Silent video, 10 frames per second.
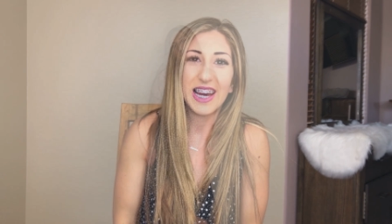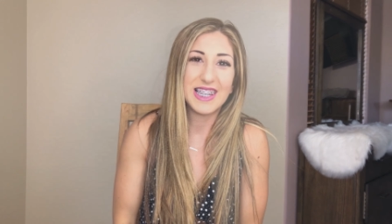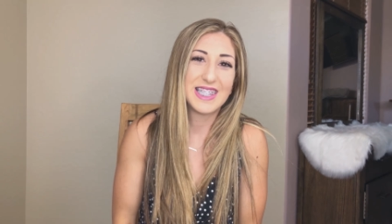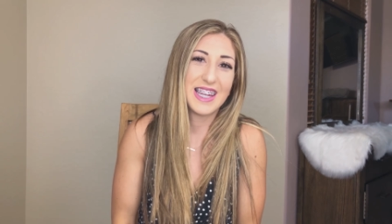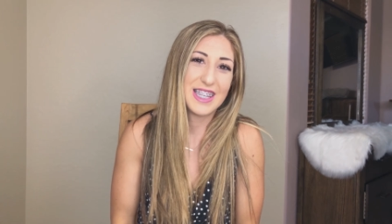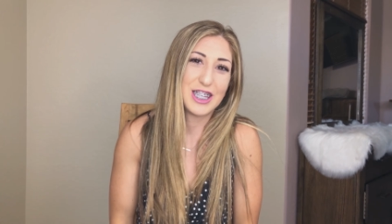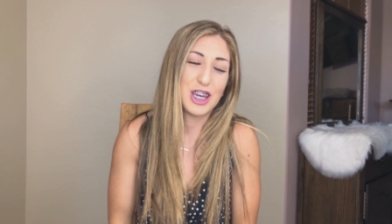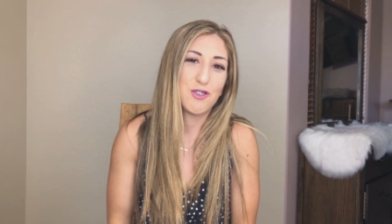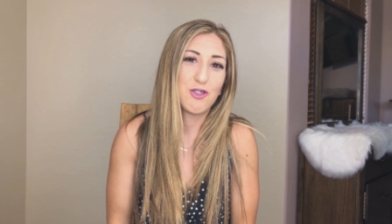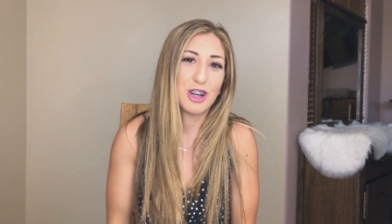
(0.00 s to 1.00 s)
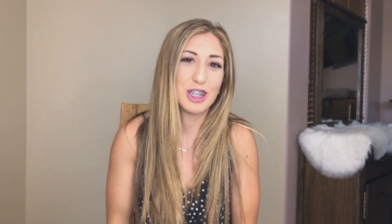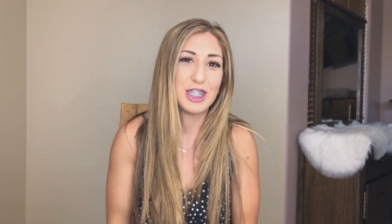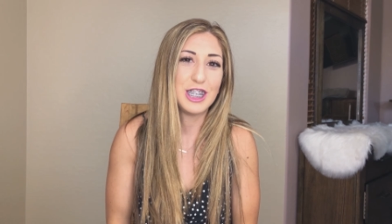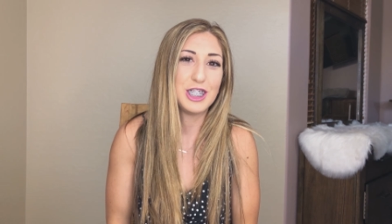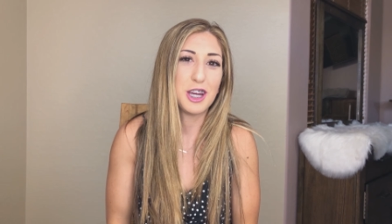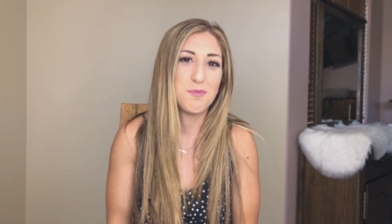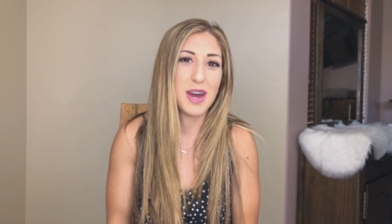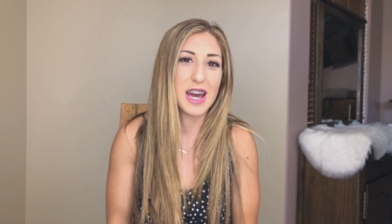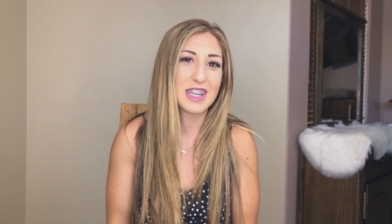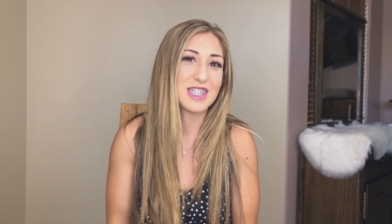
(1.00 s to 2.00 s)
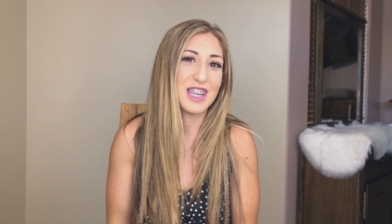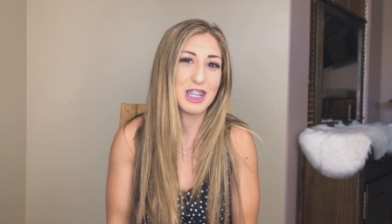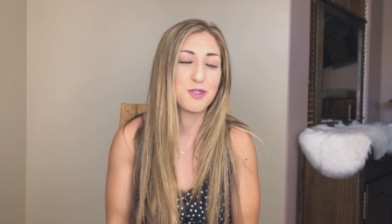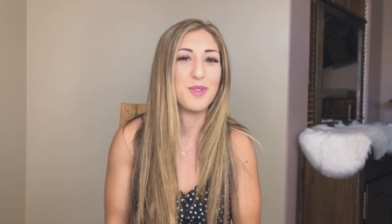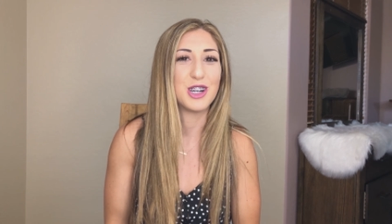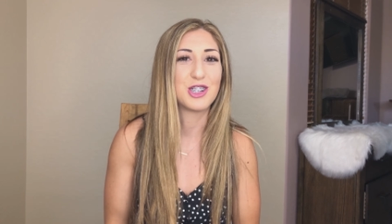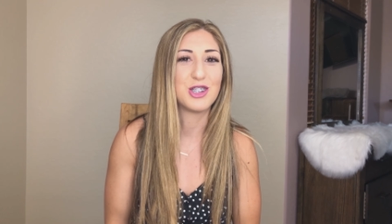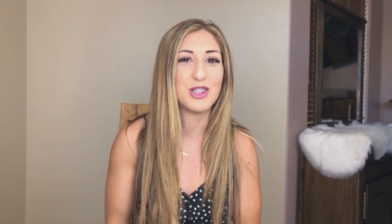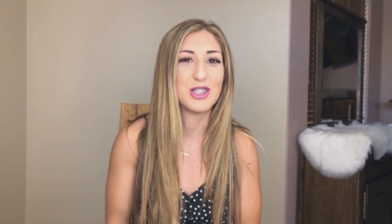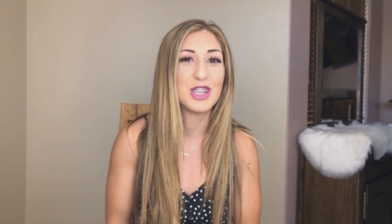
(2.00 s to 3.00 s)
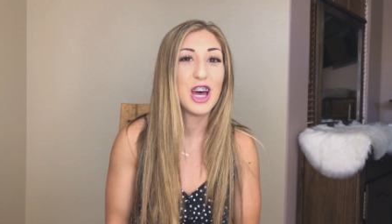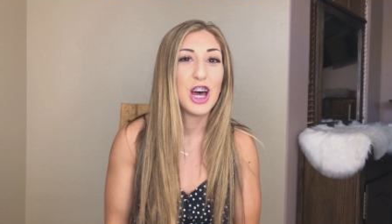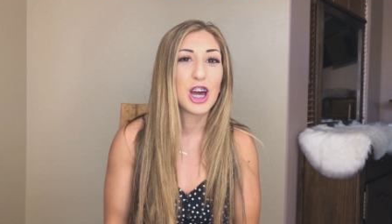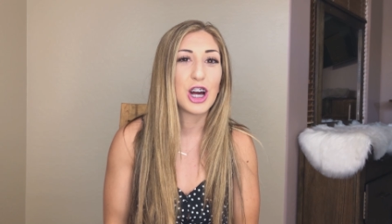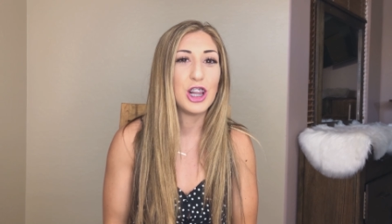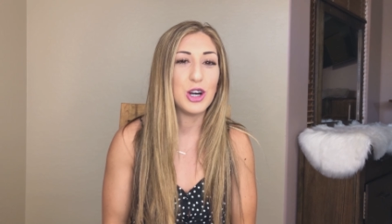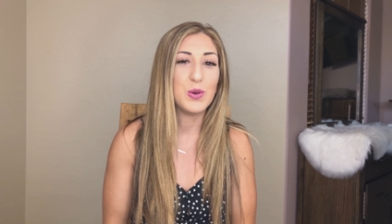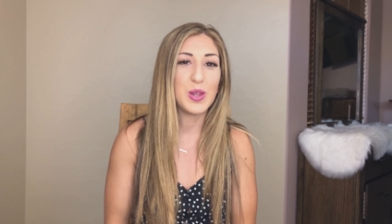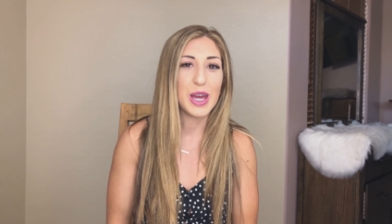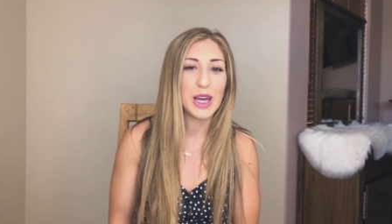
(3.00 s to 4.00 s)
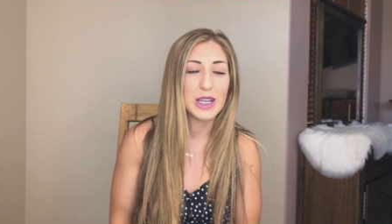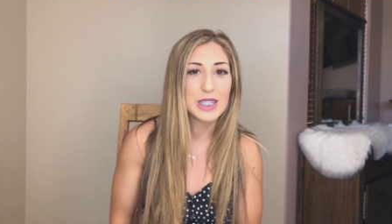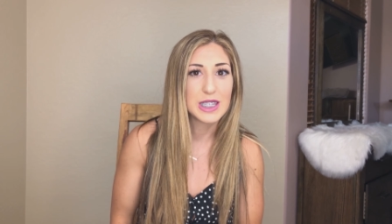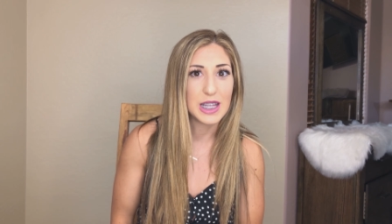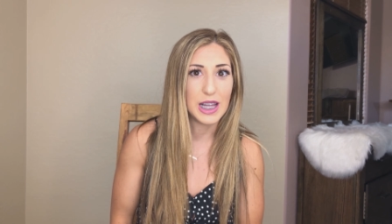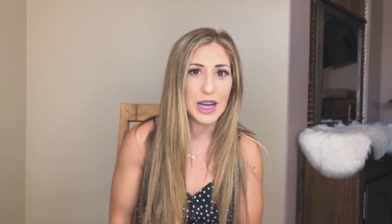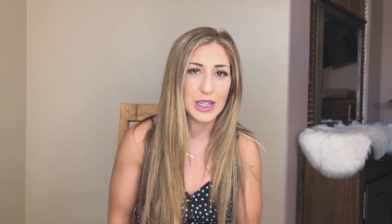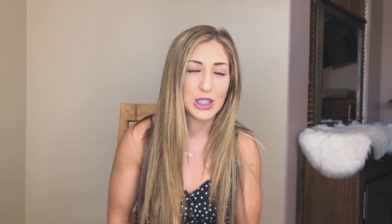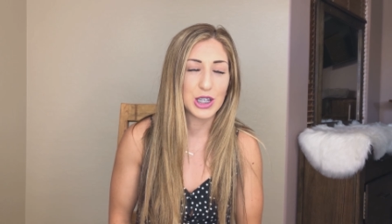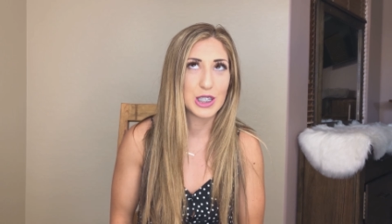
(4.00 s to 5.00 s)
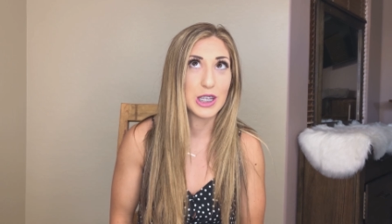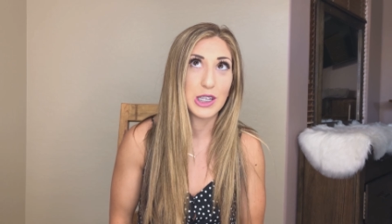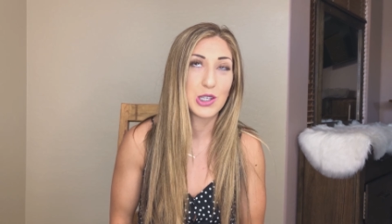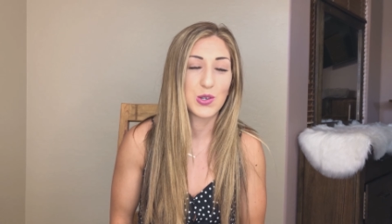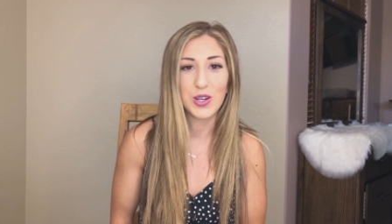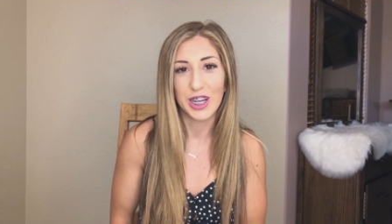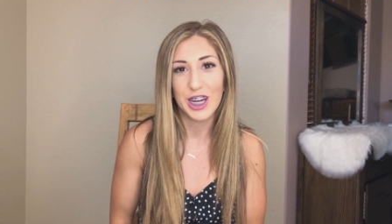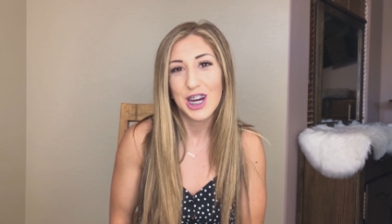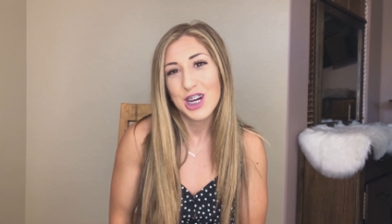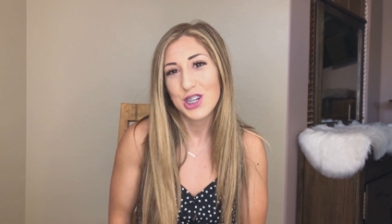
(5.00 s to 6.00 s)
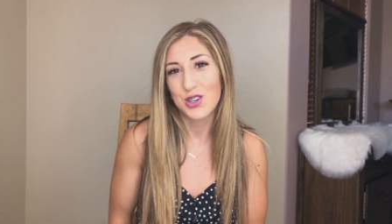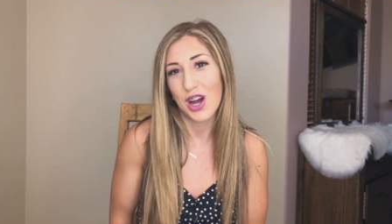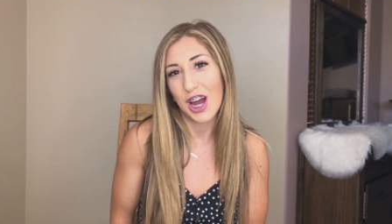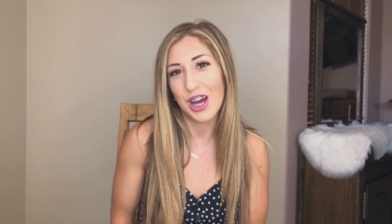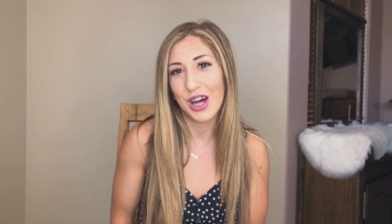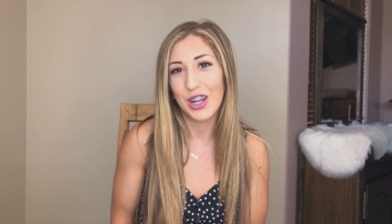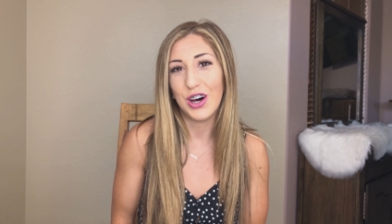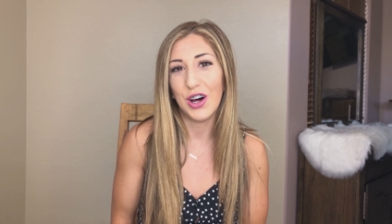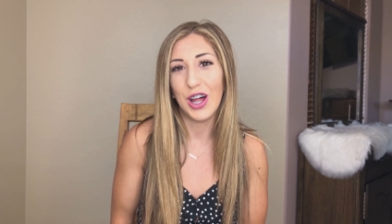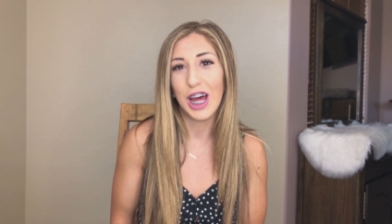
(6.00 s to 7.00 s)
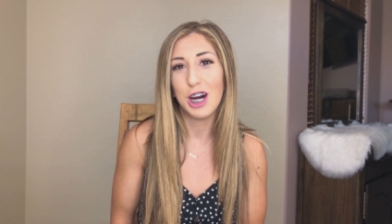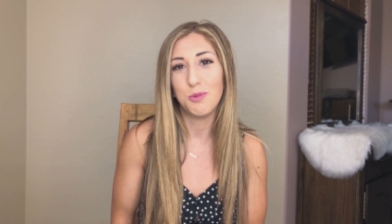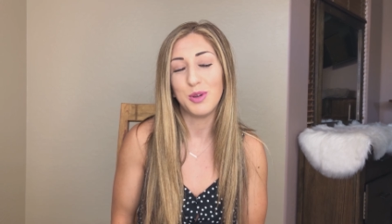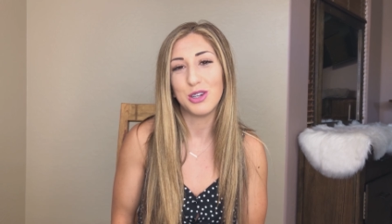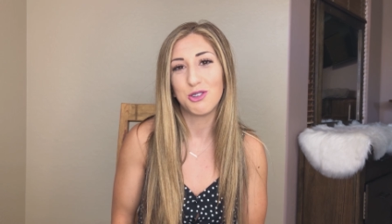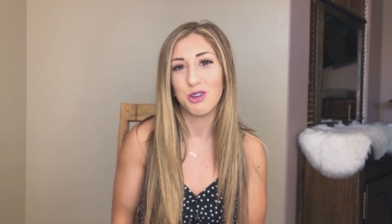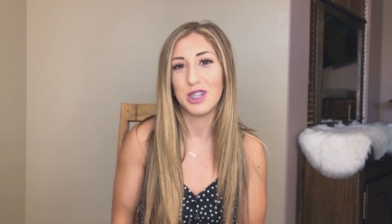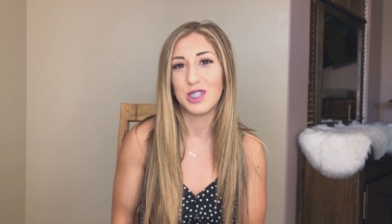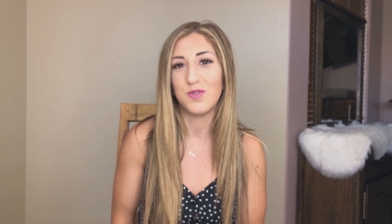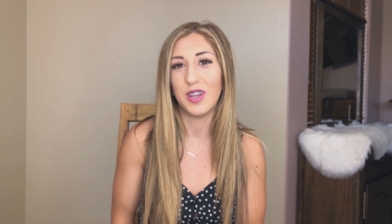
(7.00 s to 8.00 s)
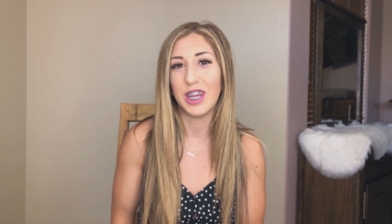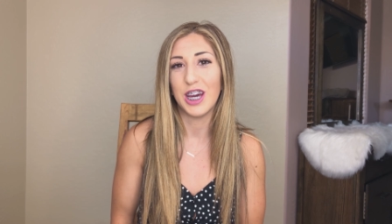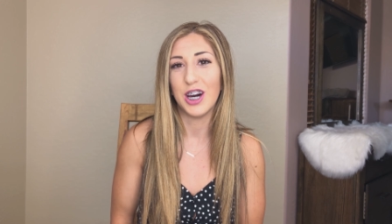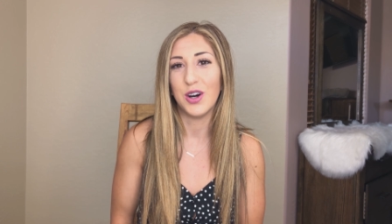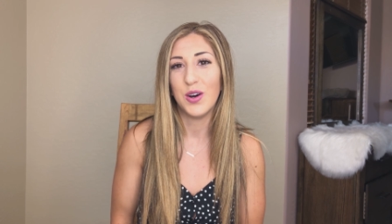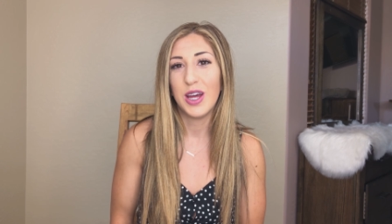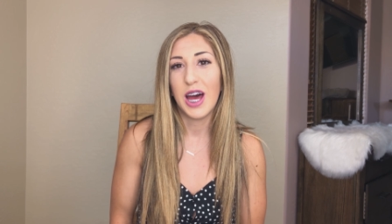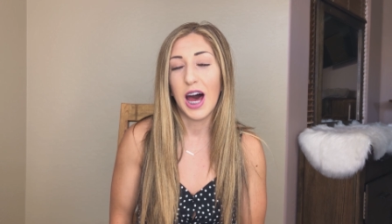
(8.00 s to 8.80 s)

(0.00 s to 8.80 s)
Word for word: guys, that is it for our T J Maxx slash Marshalls clothing slash accessory try on haul. I hope you enjoyed this video.